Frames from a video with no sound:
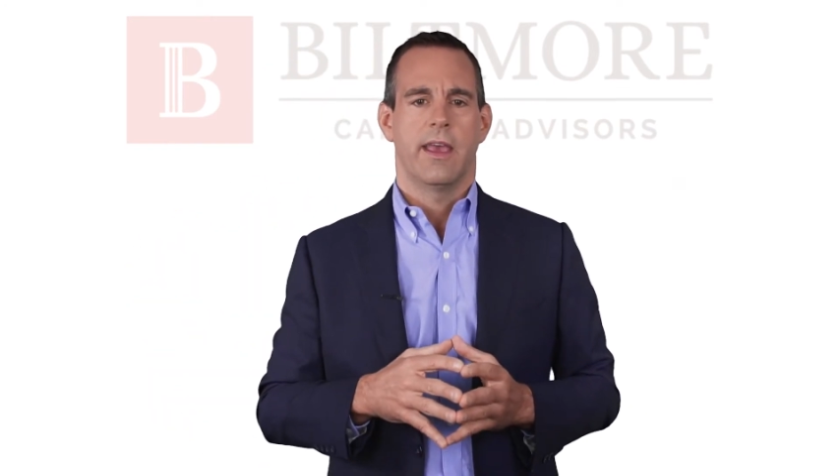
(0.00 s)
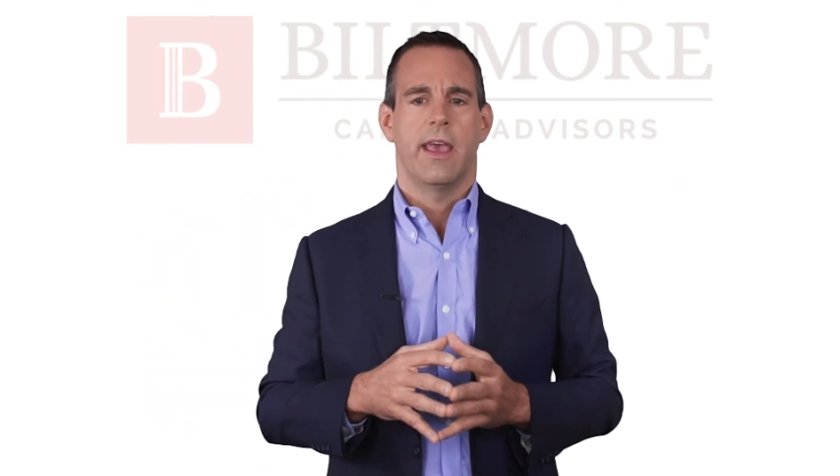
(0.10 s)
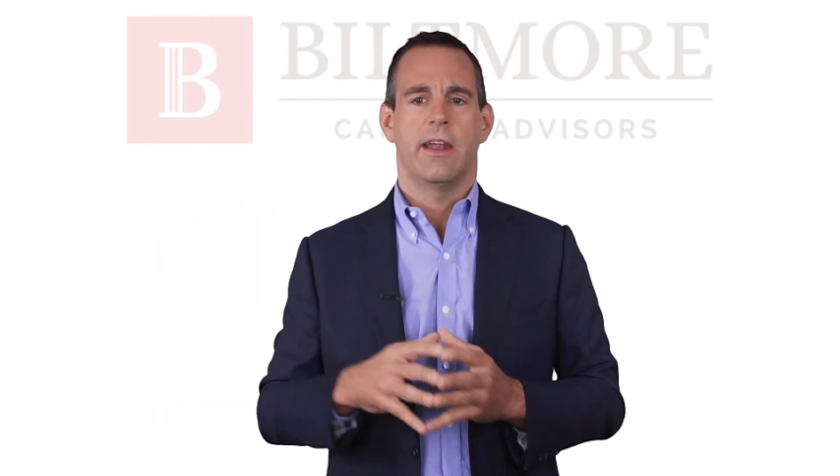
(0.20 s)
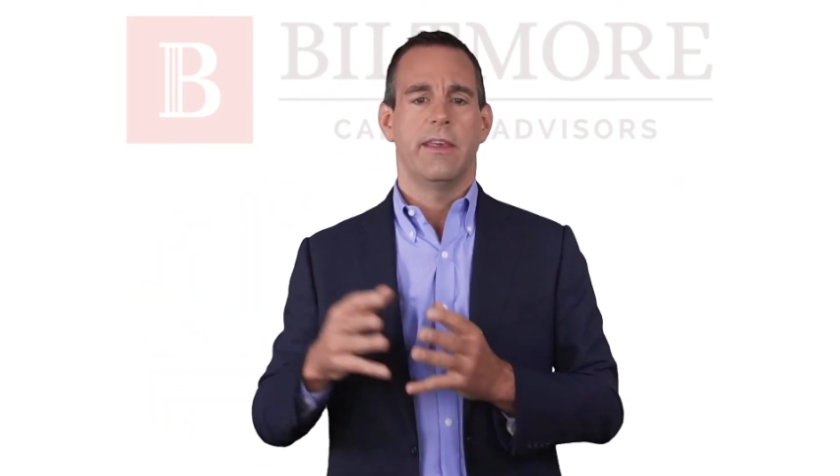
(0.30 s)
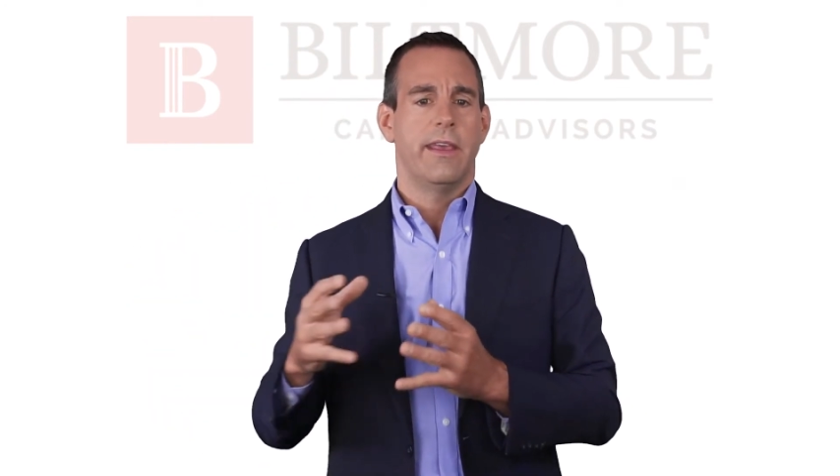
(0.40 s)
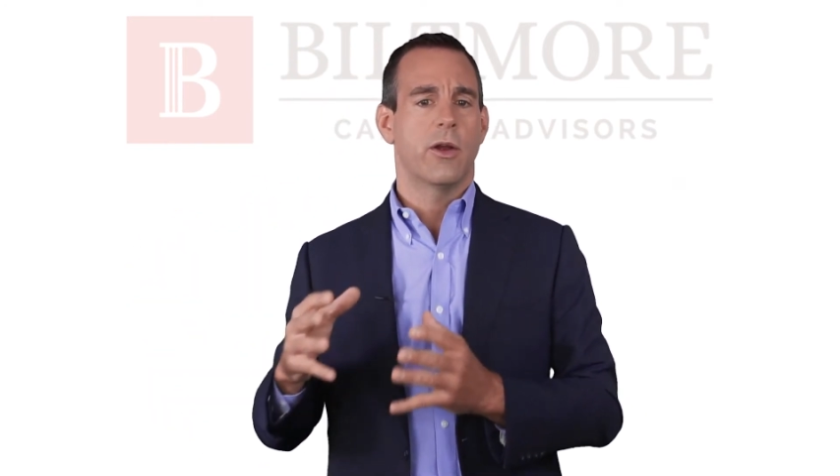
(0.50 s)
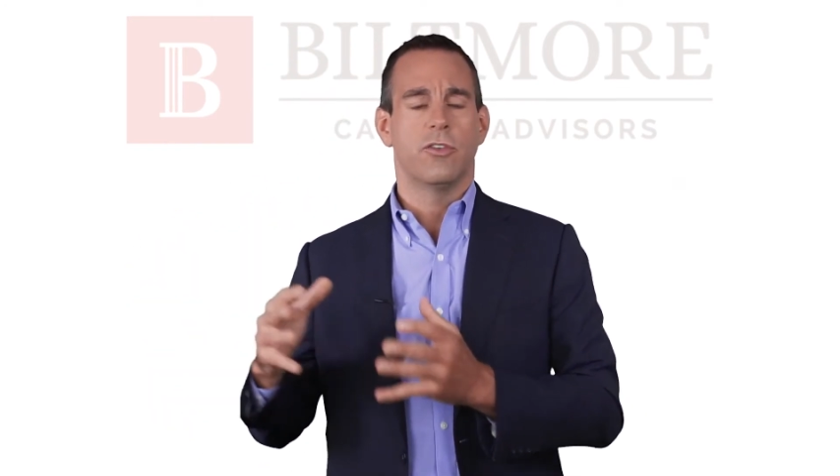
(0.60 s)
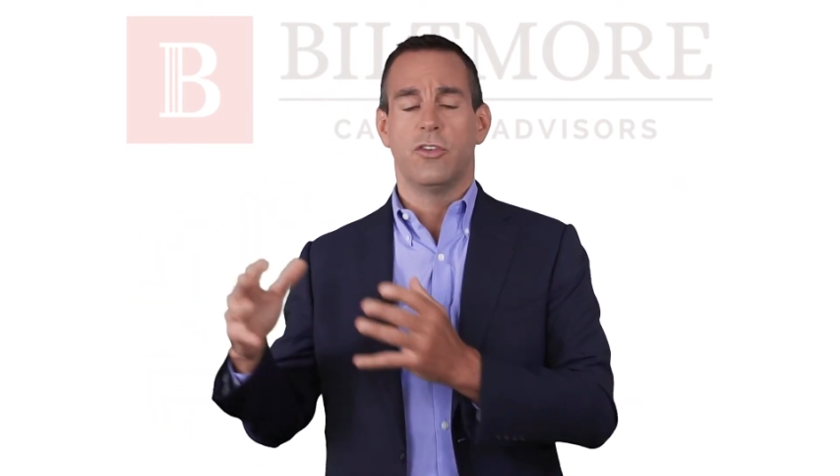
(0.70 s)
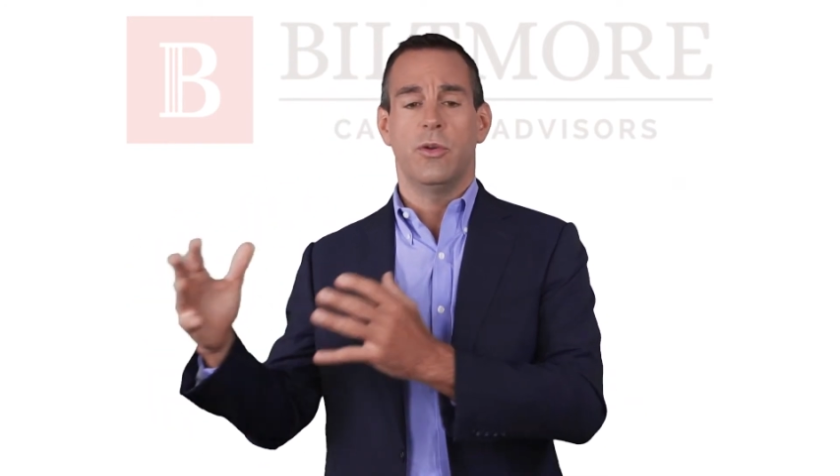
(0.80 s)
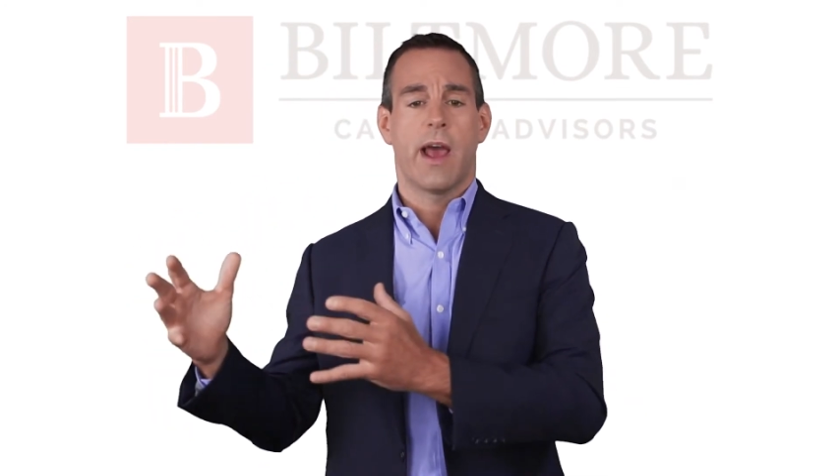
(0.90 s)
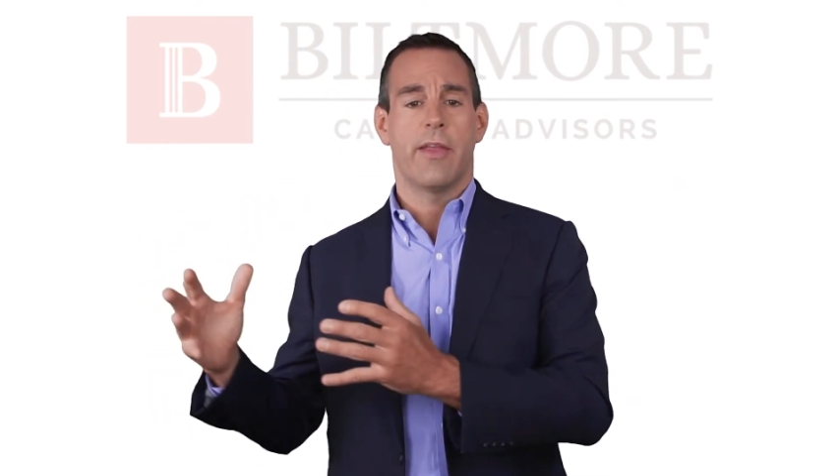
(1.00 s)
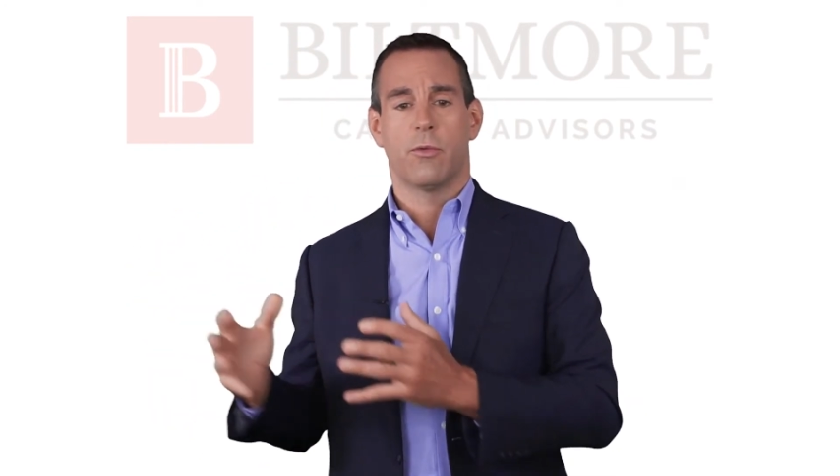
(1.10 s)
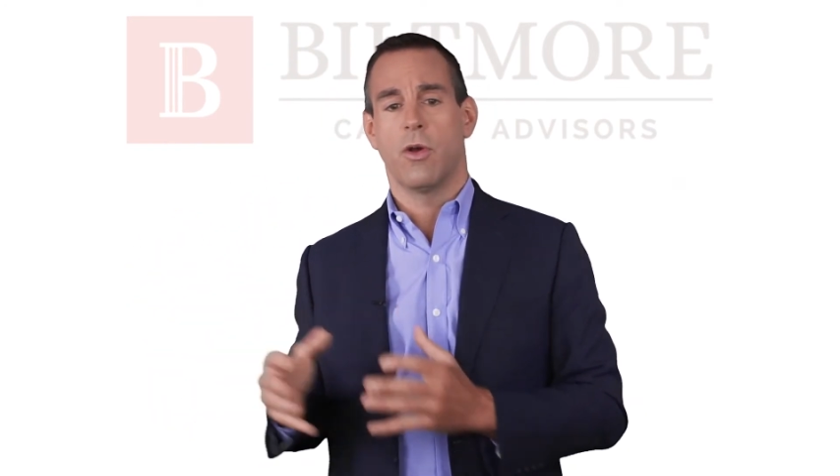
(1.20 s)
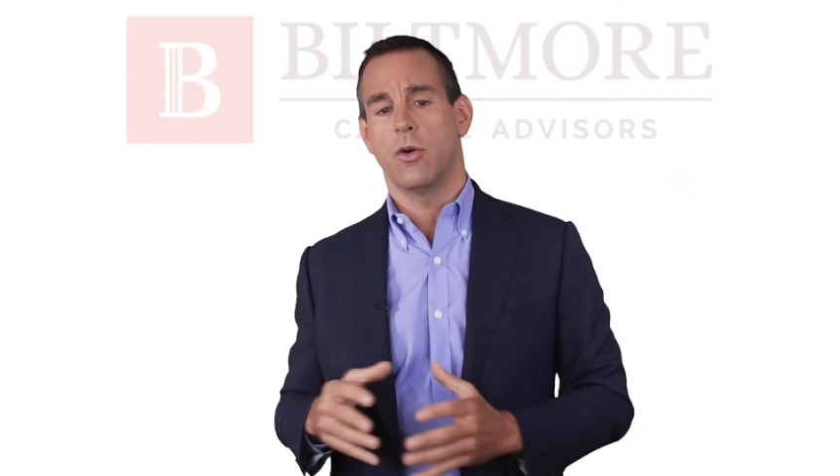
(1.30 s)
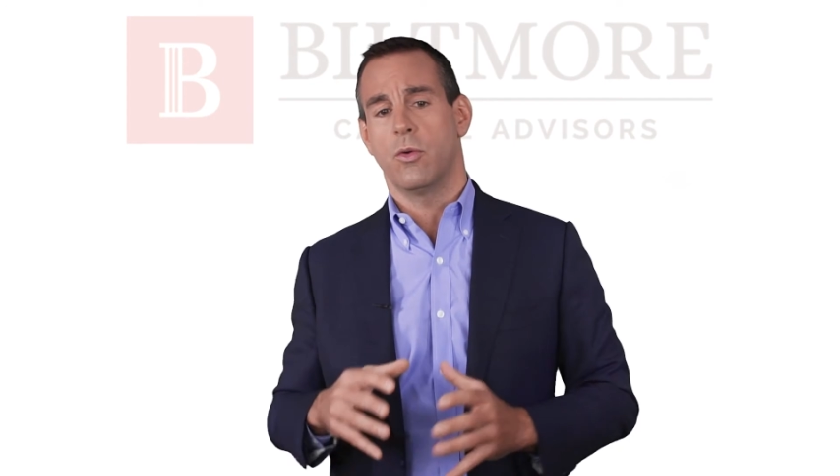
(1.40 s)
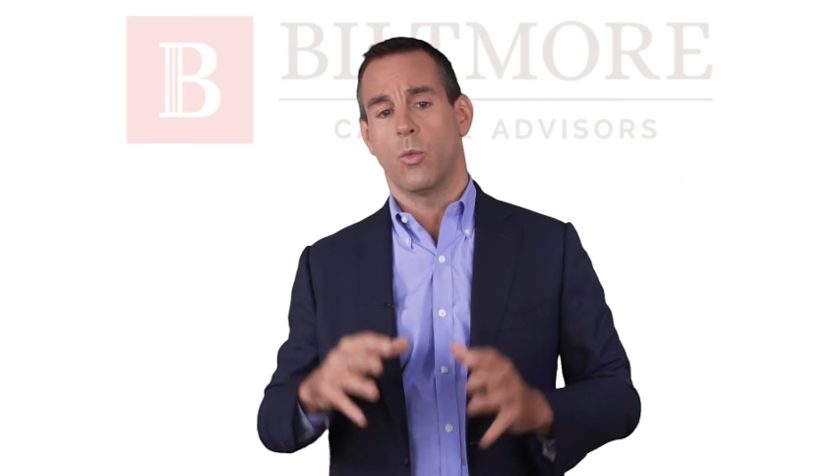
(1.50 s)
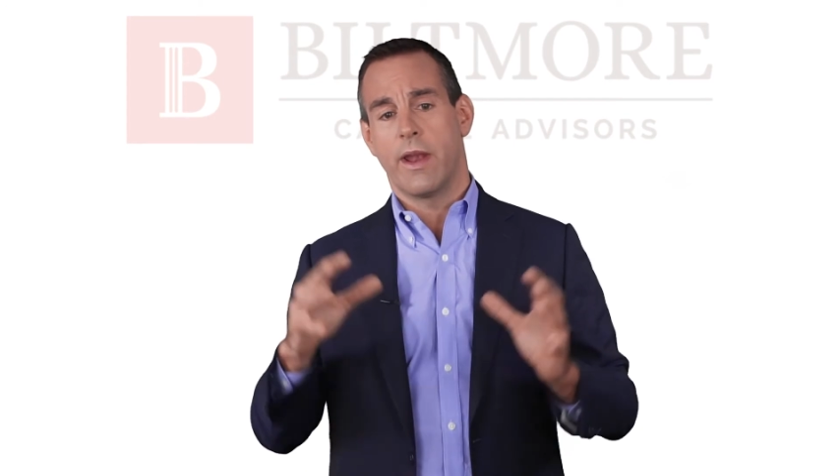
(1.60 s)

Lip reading: And a year or two down the road,